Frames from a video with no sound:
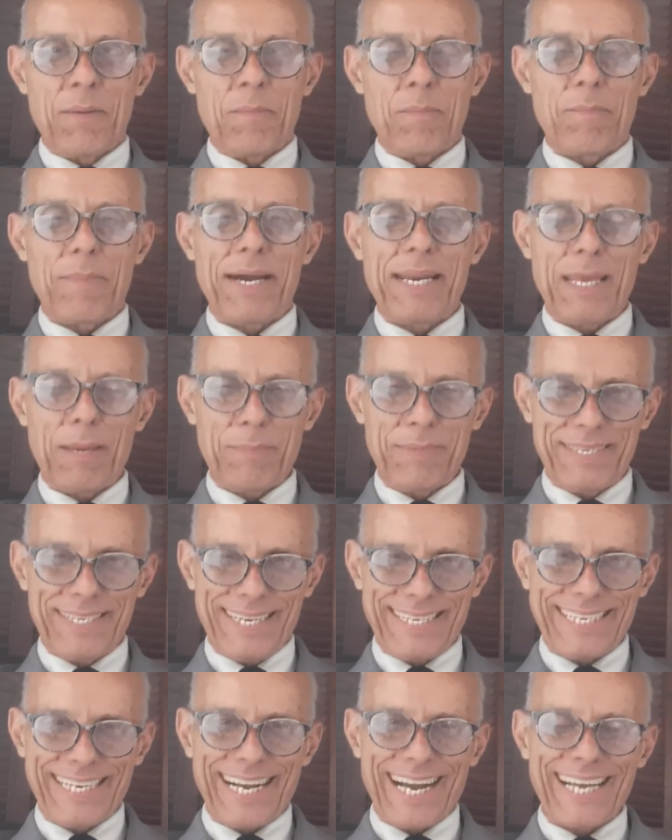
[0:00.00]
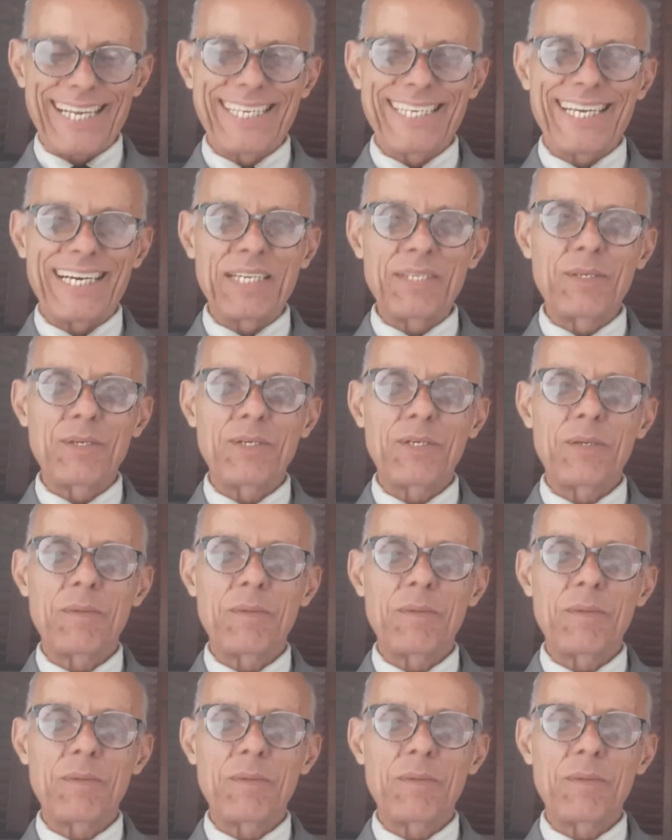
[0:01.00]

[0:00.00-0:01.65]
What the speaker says: My name is Edgar Santos.